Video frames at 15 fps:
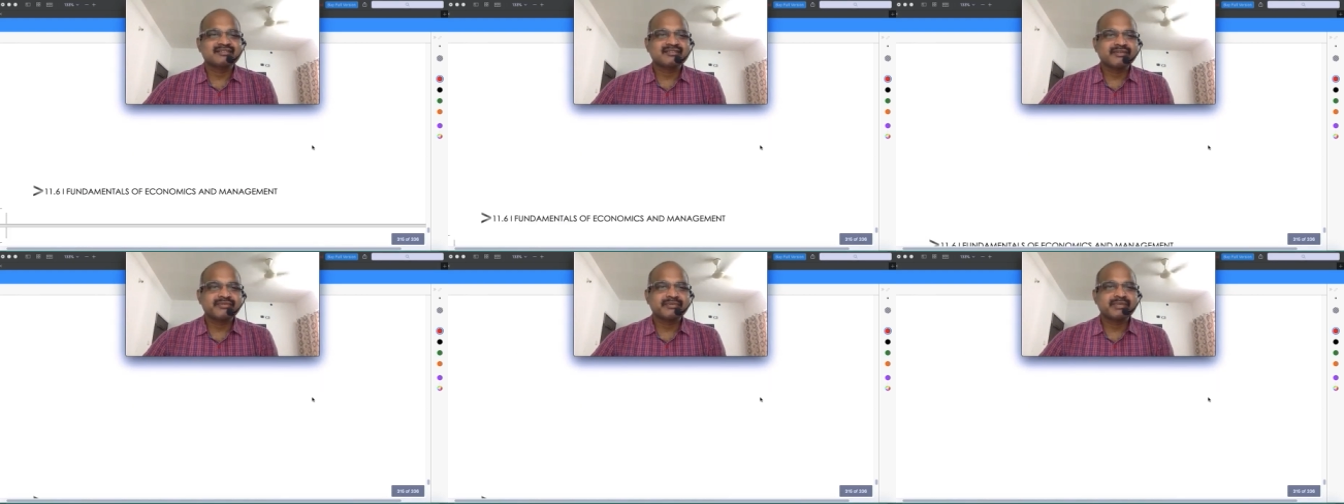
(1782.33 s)

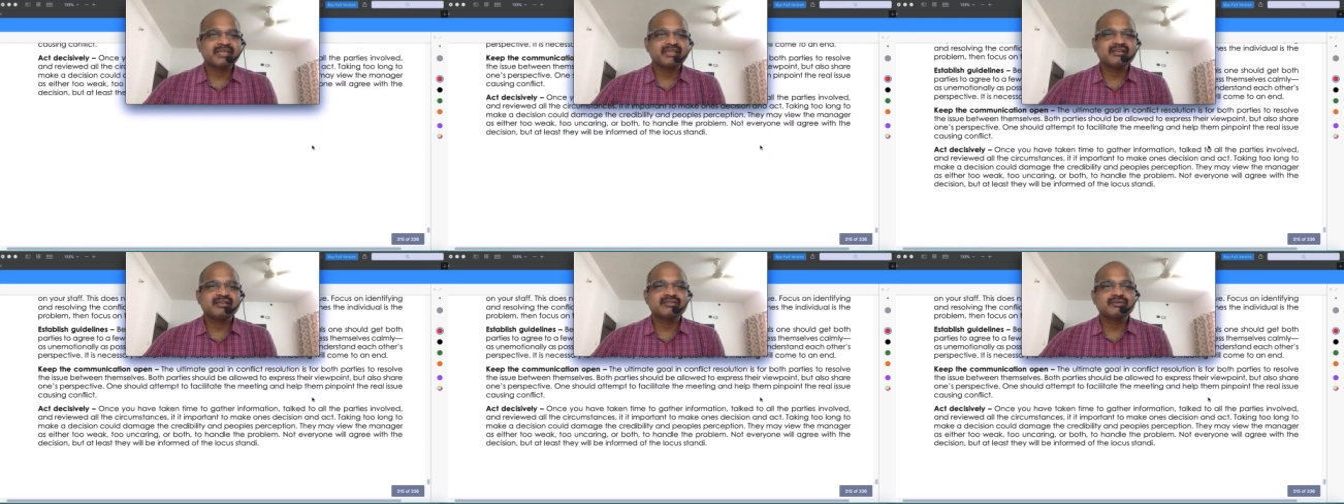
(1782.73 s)
everybody
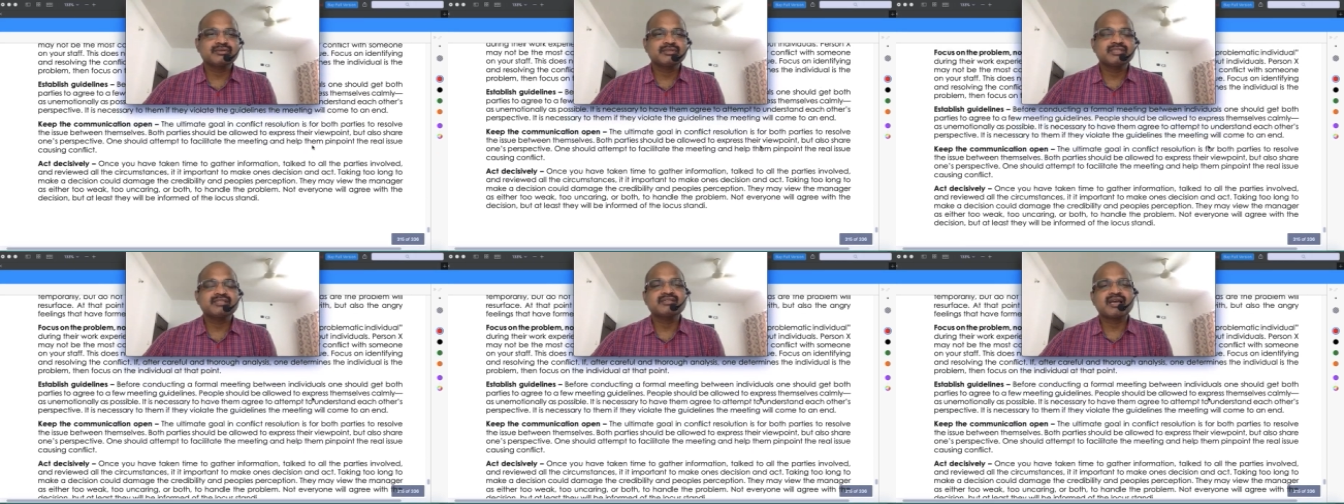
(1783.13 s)
clear so
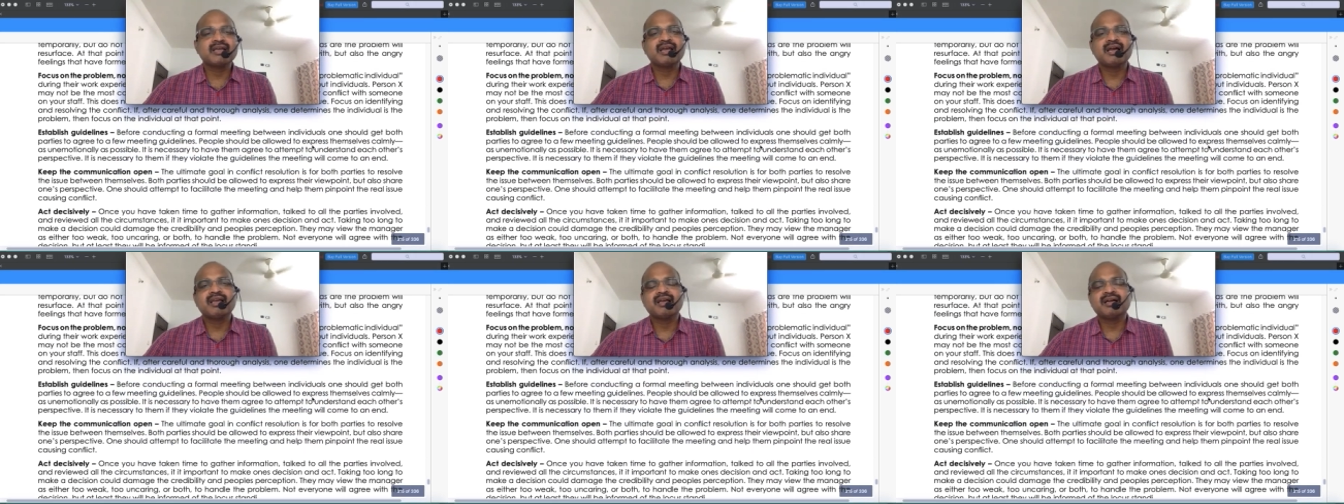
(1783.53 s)
this is I,
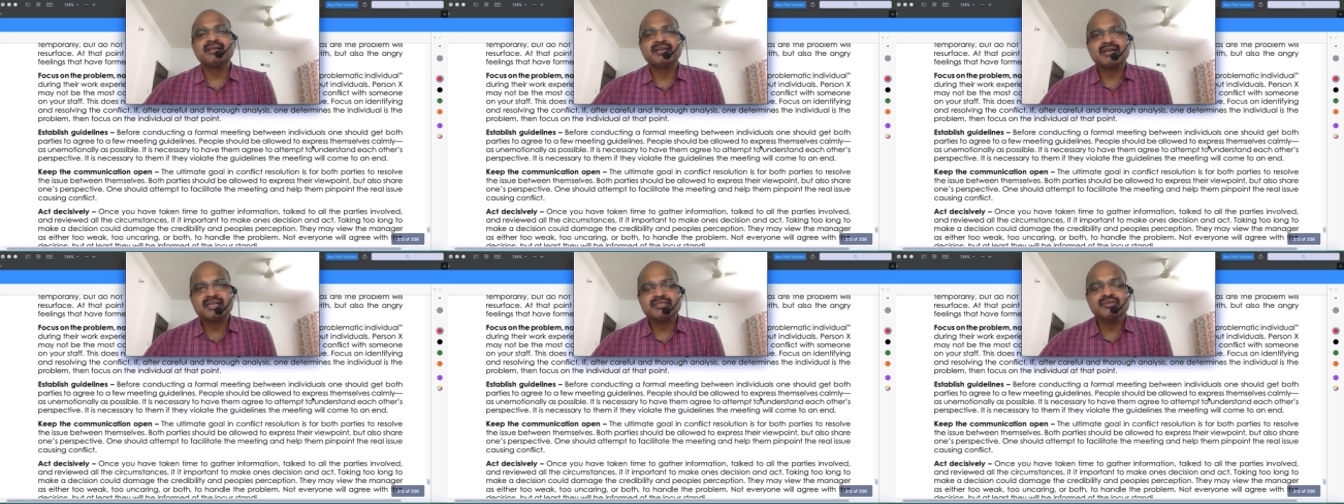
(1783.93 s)
I,
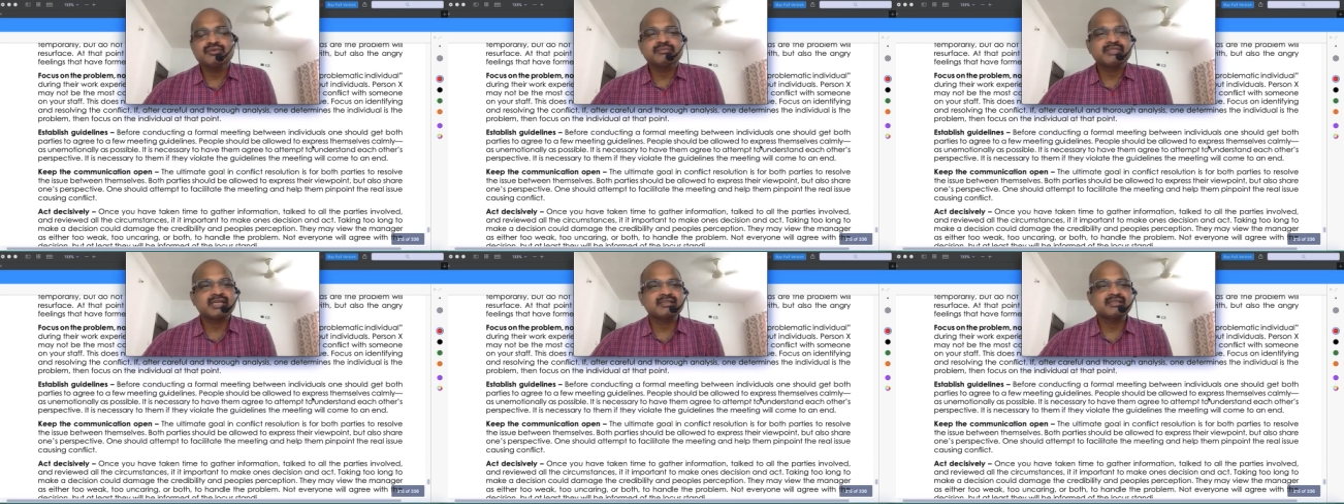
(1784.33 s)
I
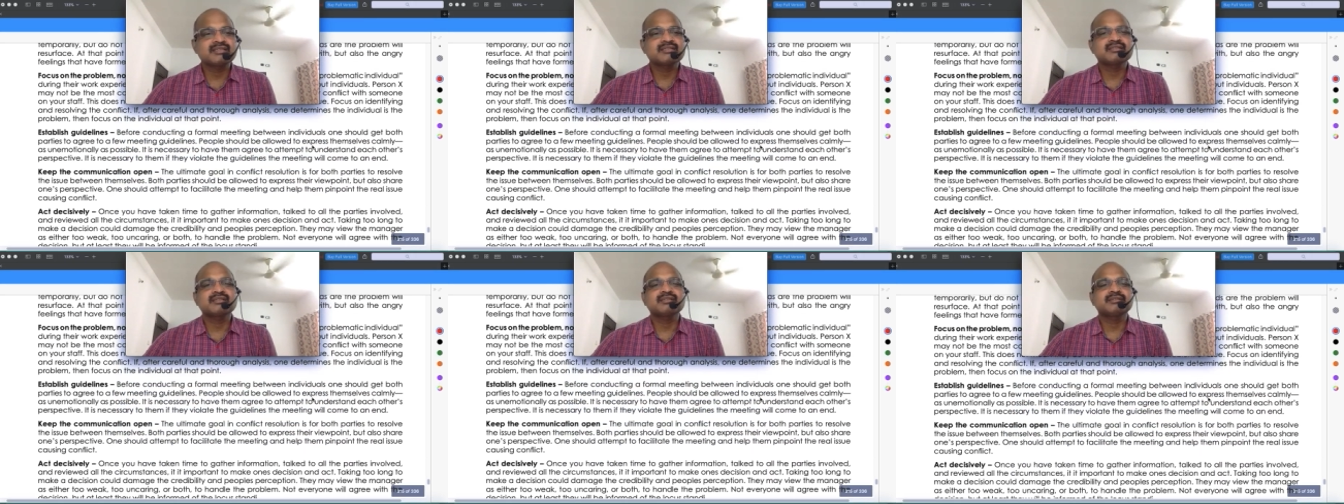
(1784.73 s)
assume that
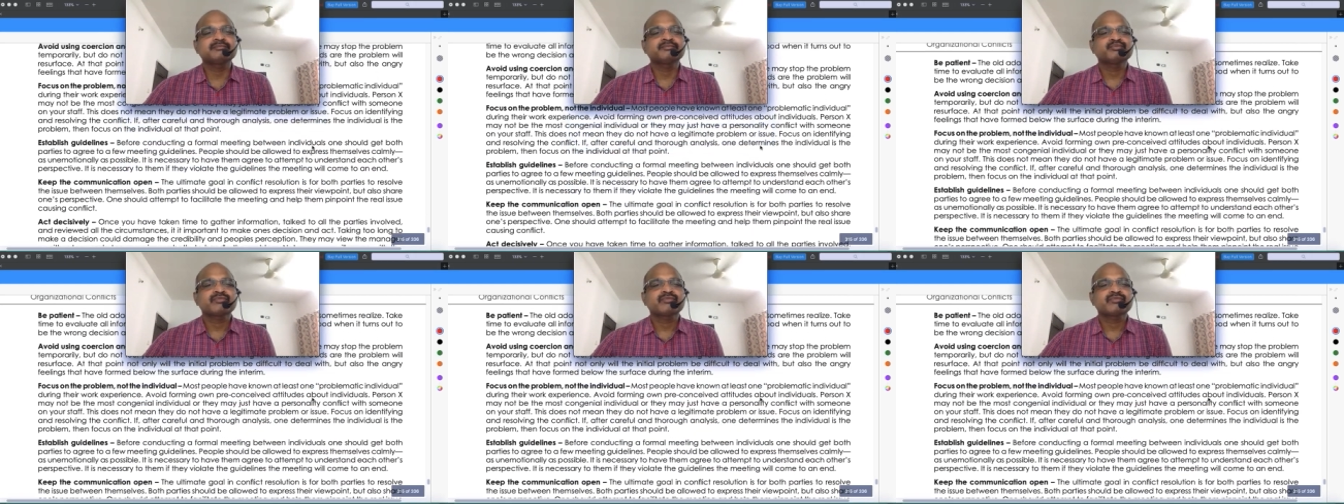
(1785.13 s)
this uh,